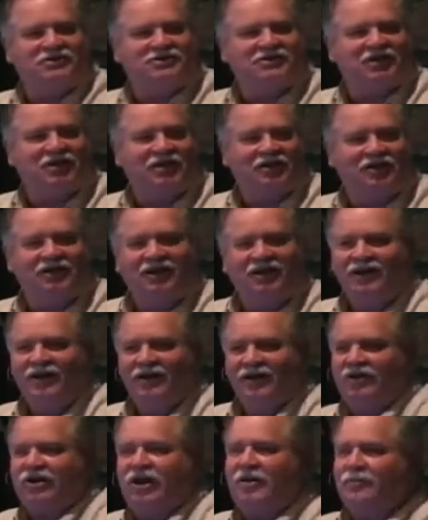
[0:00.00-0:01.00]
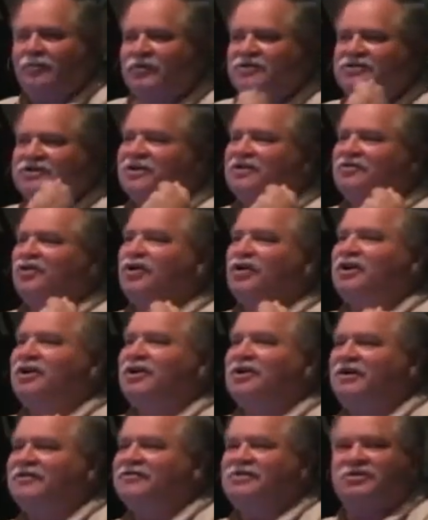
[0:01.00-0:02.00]
that the, the 10% that He
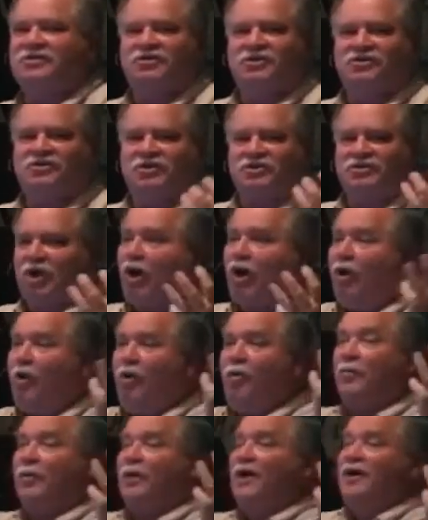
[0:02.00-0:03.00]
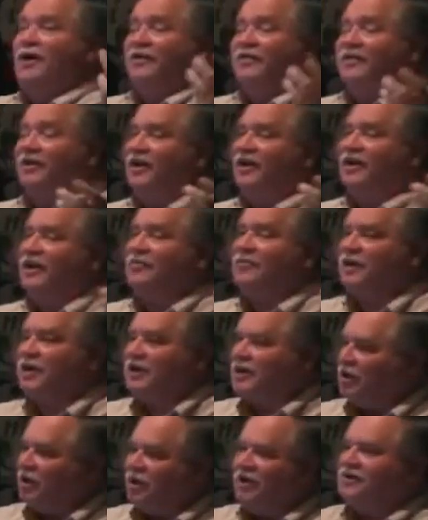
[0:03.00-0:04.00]
gives us, that there's hope, that it can be
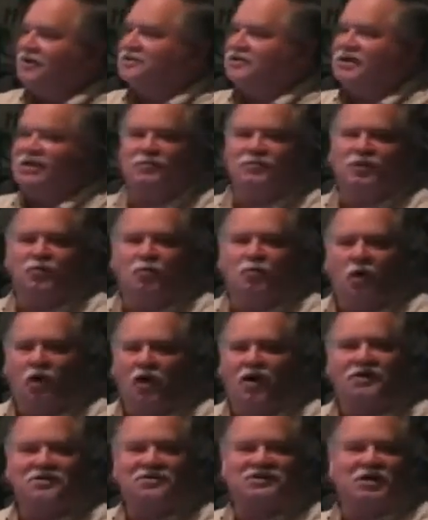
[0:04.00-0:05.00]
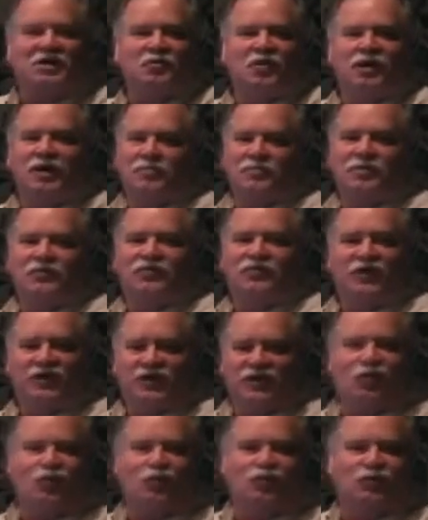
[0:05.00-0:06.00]
cleansed, it can be washed, and we can be
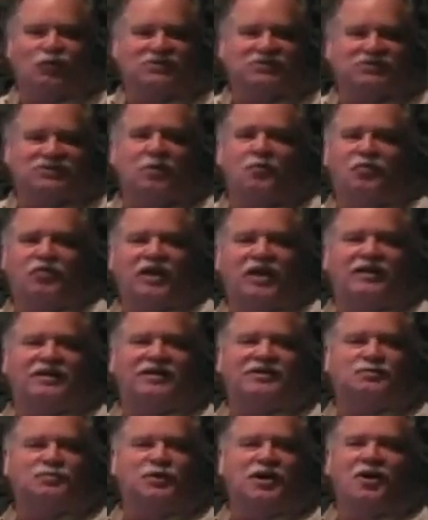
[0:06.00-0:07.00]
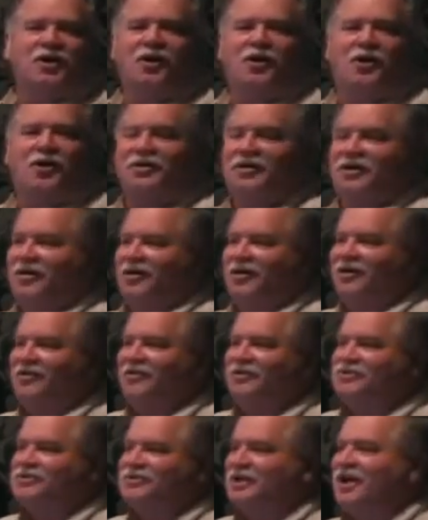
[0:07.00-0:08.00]
filled with something that's beyond our
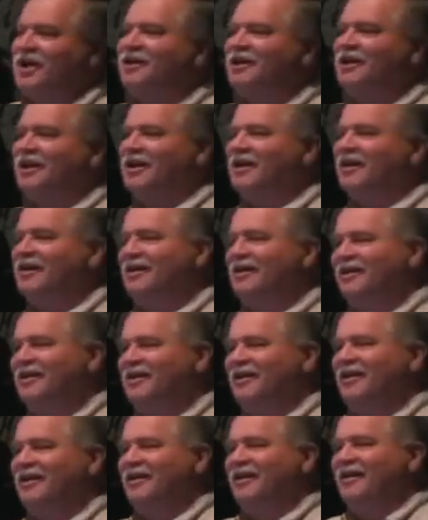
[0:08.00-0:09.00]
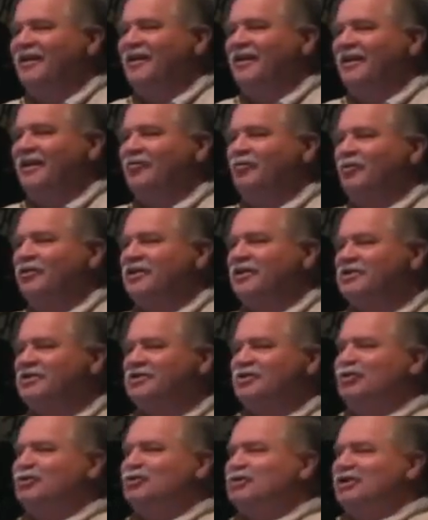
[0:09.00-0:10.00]
understanding. And when
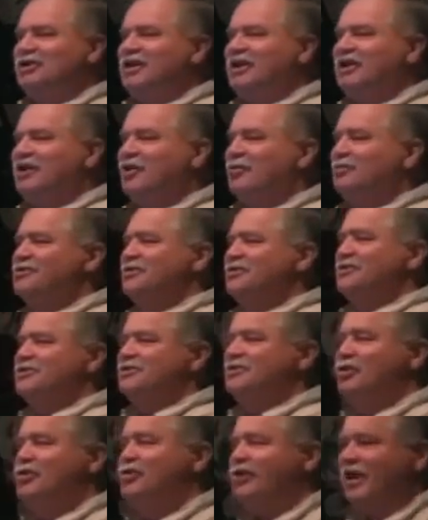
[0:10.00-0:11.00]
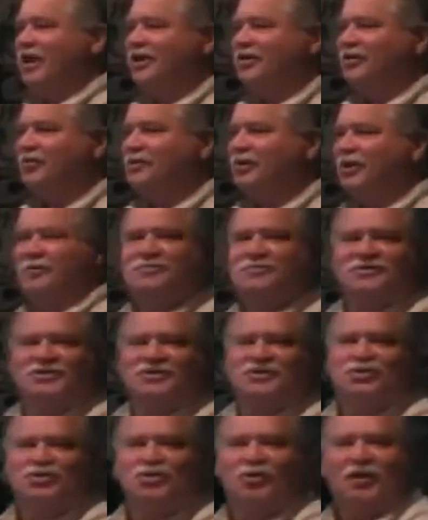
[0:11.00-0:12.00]
this new city comes, and this new kingdom comes, and
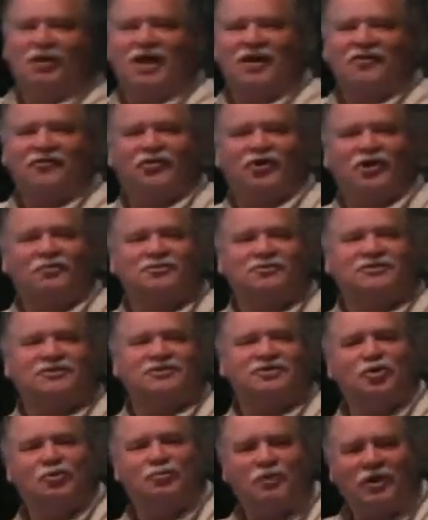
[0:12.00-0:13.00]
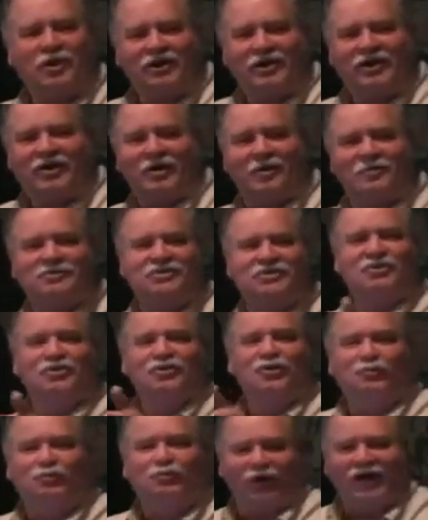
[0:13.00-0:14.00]
this new life comes, and the new body comes, and the
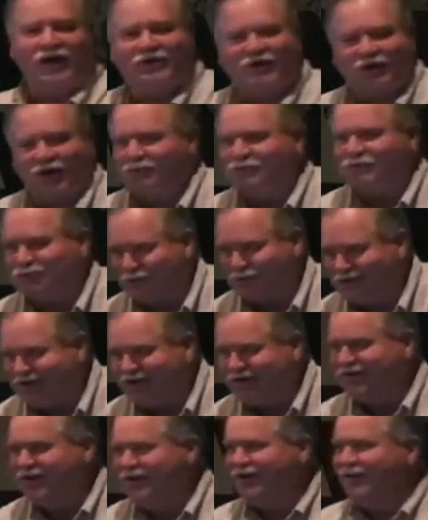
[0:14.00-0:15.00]
new brain comes with it,